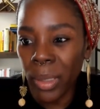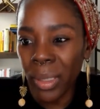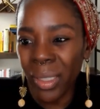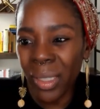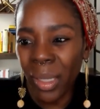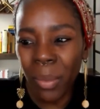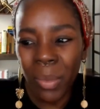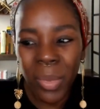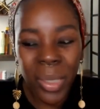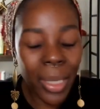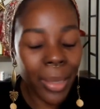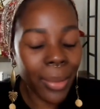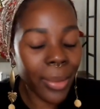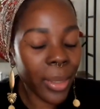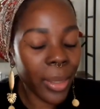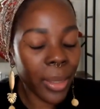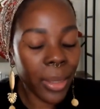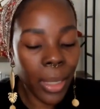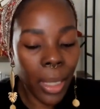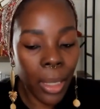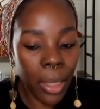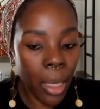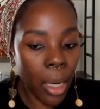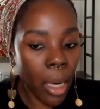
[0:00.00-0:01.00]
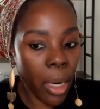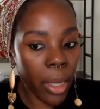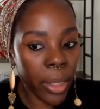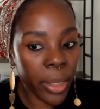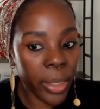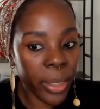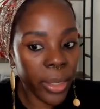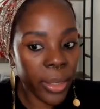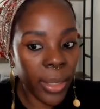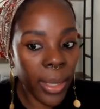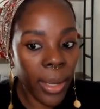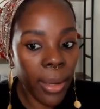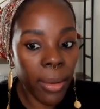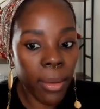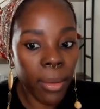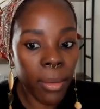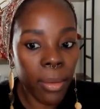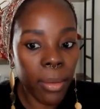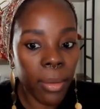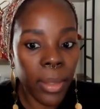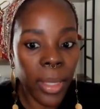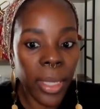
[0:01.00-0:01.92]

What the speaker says: sometimes it's not a hard sell.